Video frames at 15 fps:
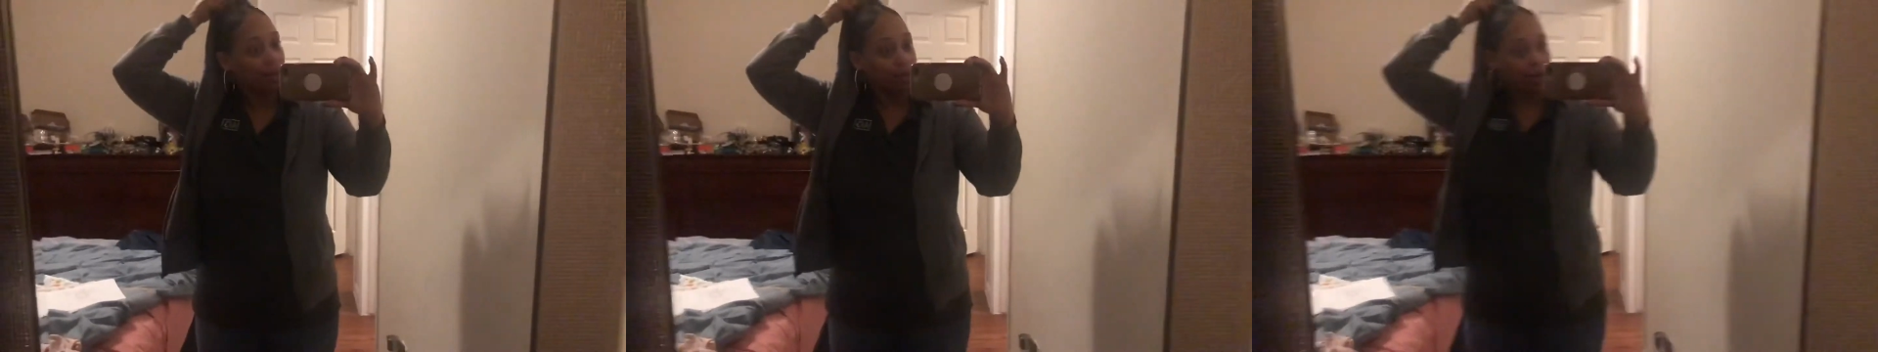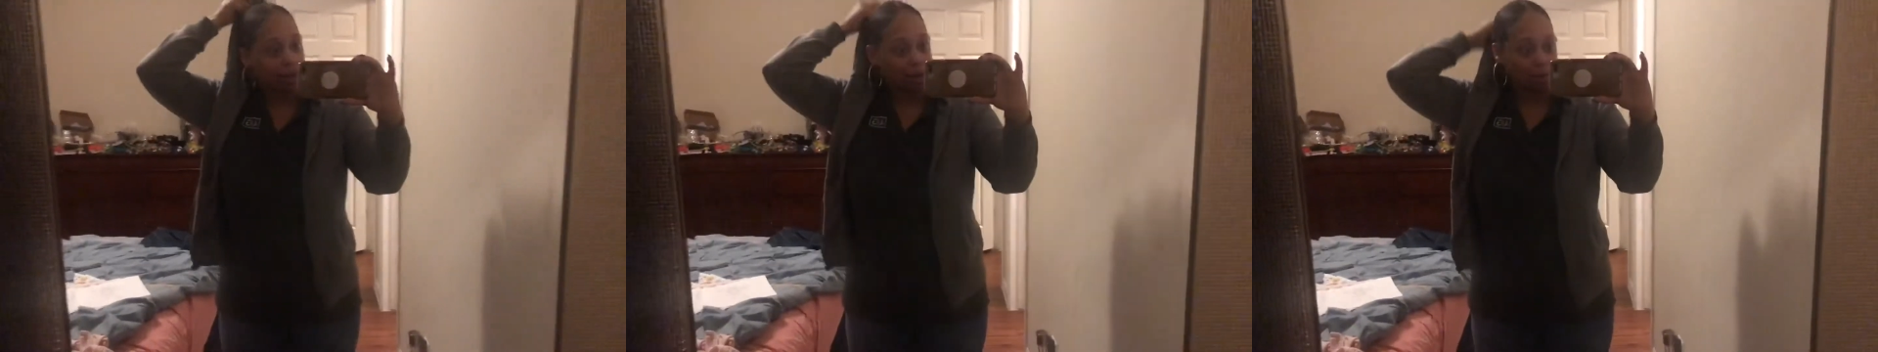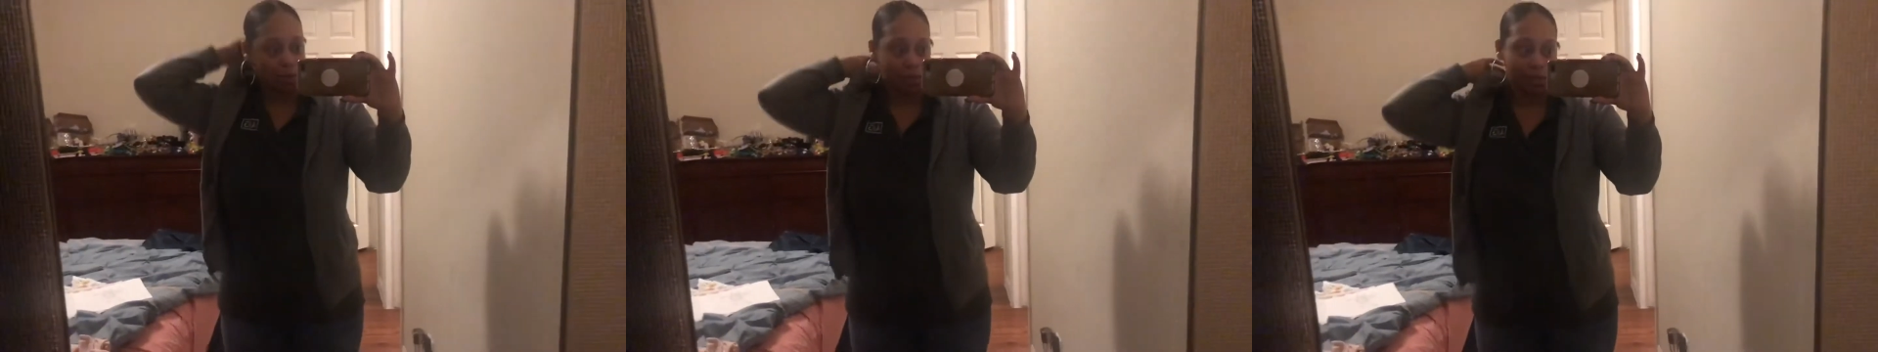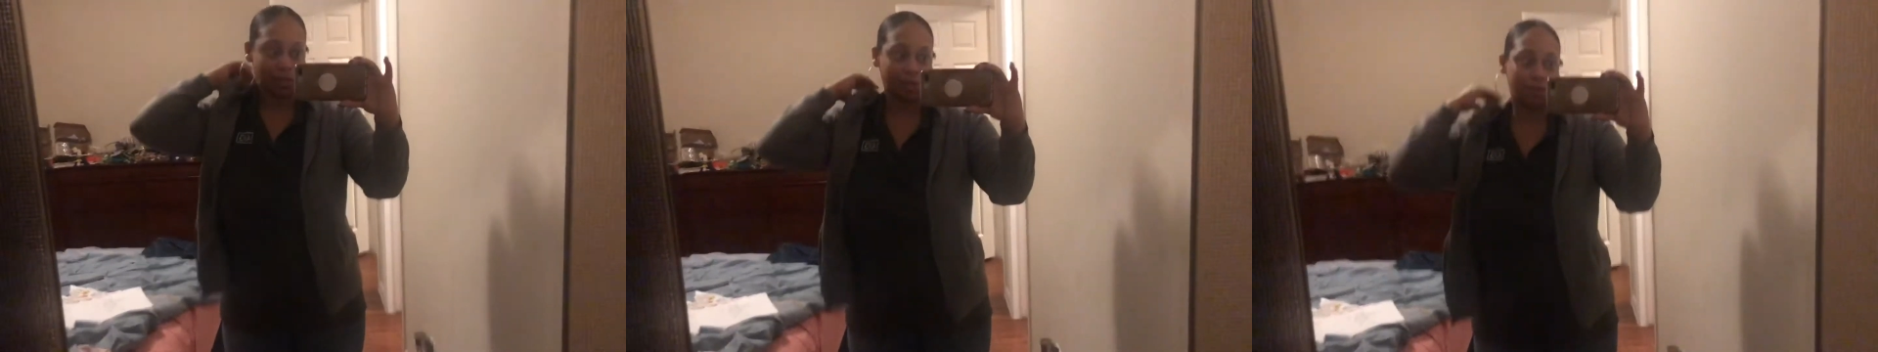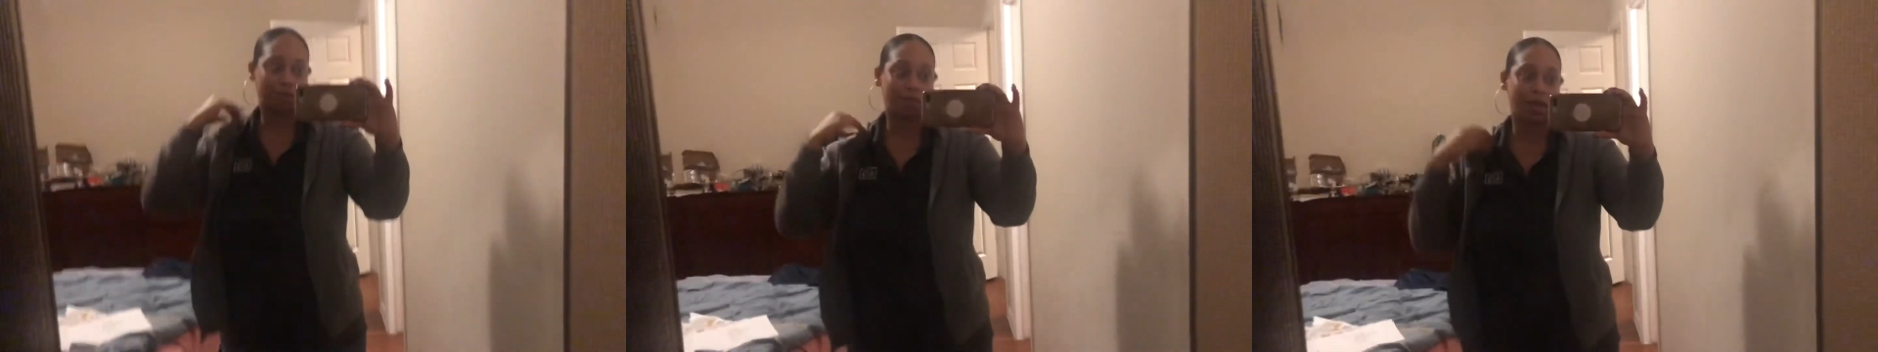and I can put this
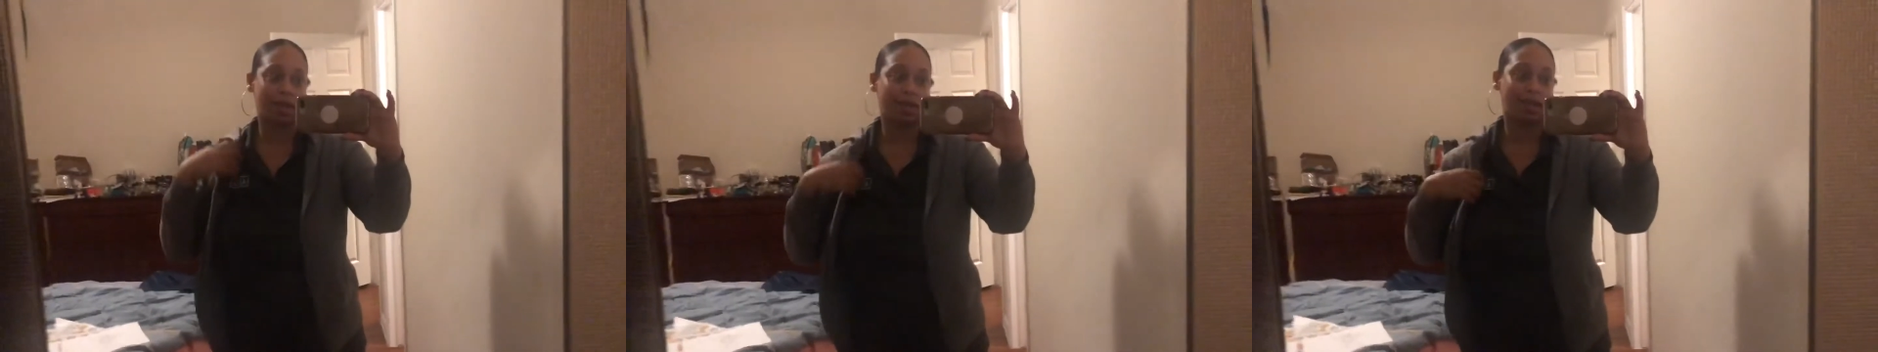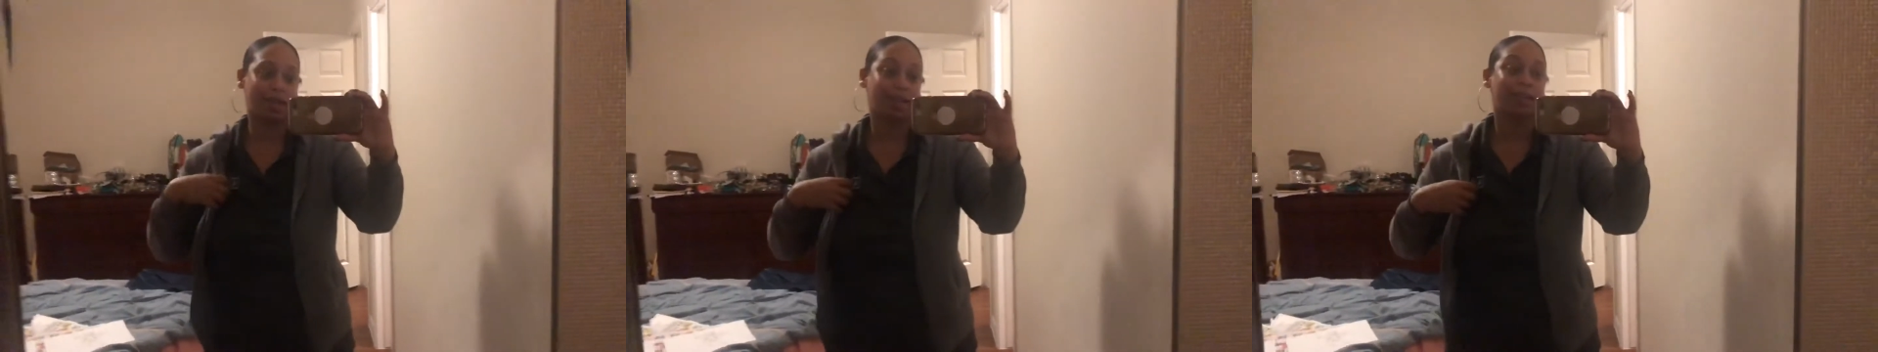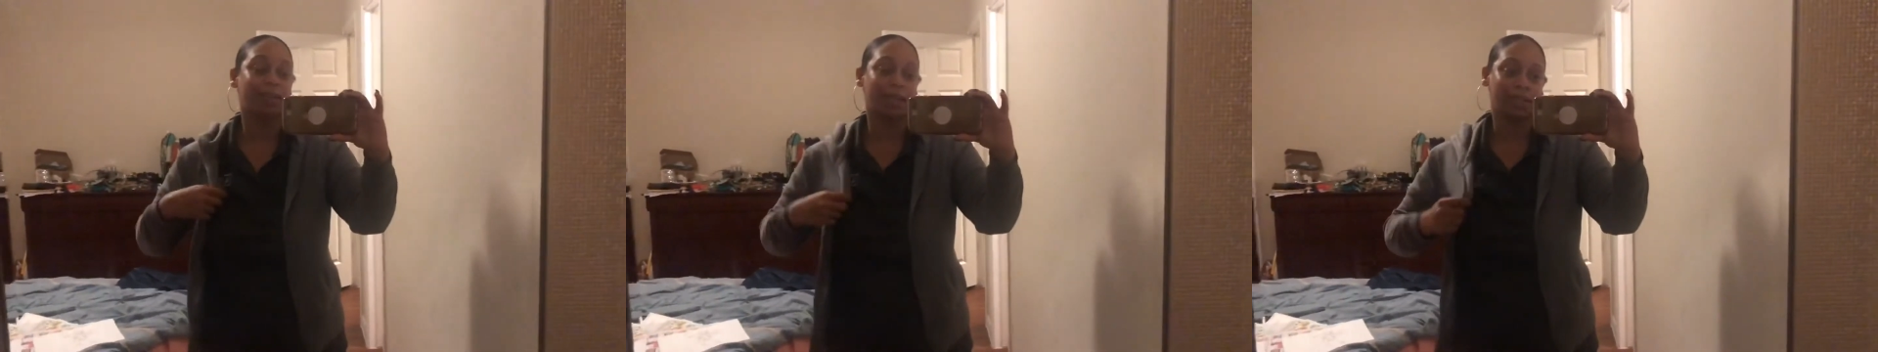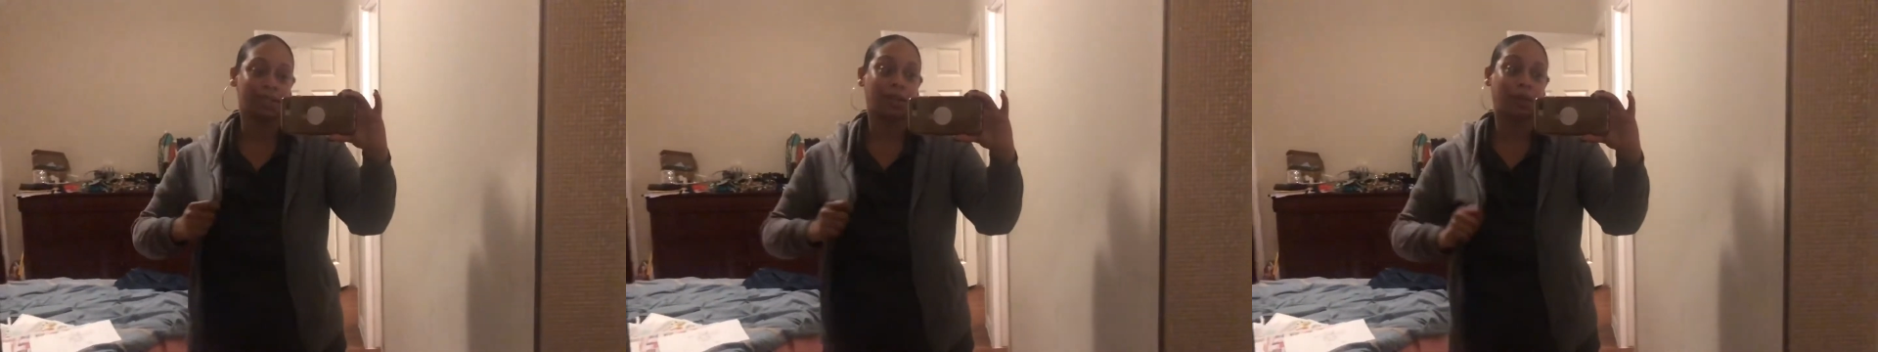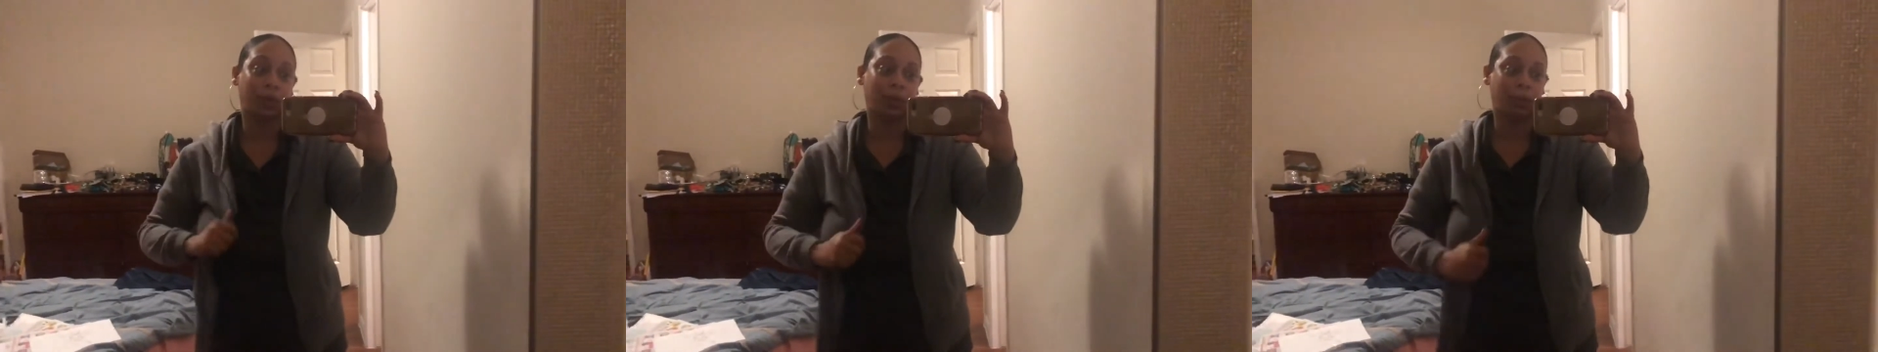over my head. That's
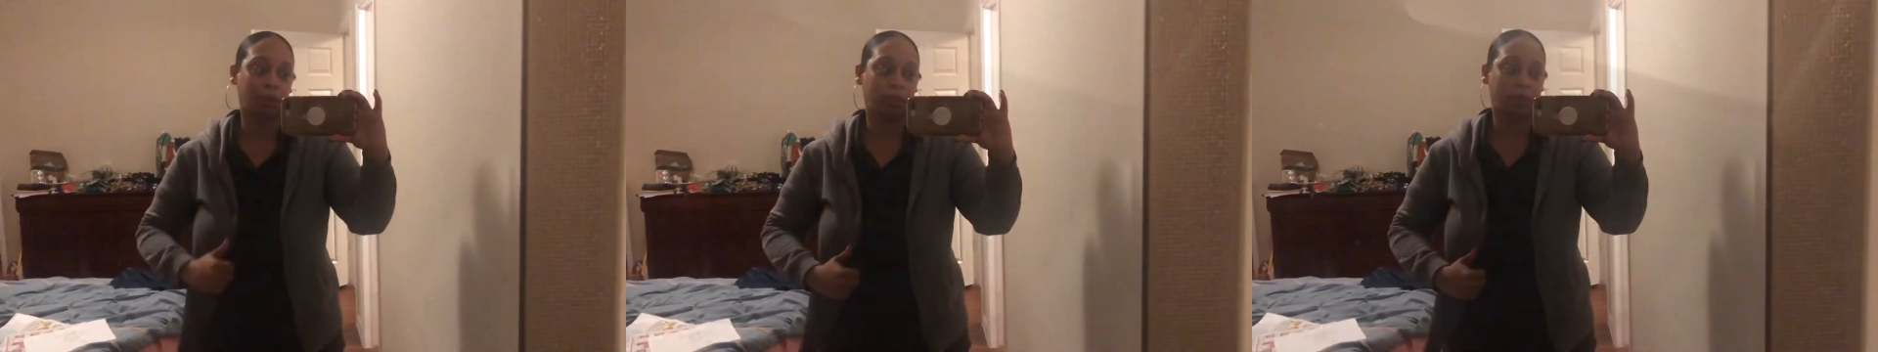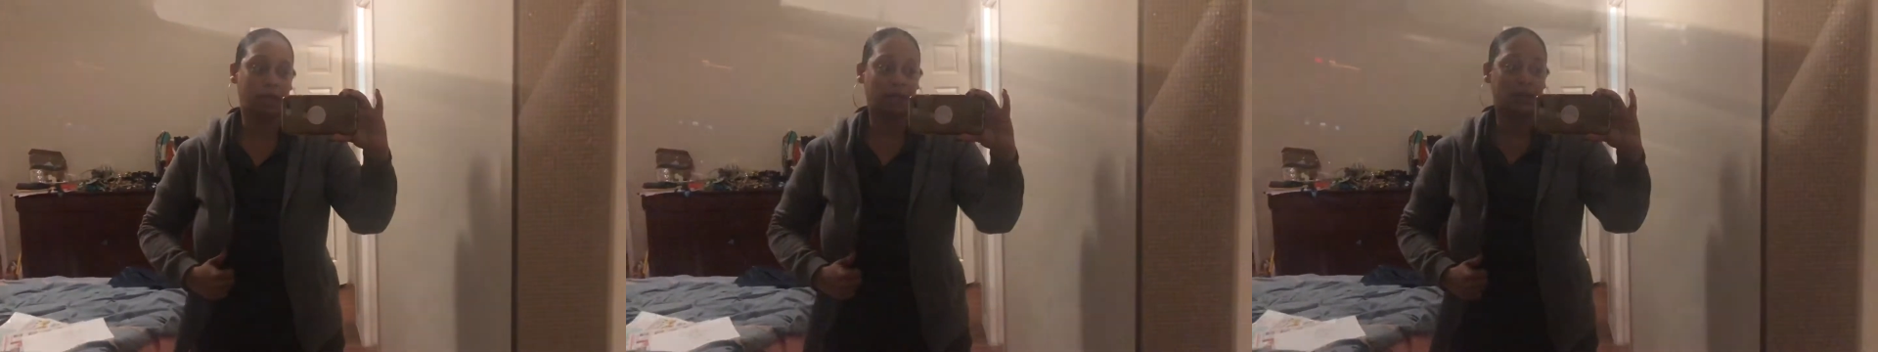how cold it'll be.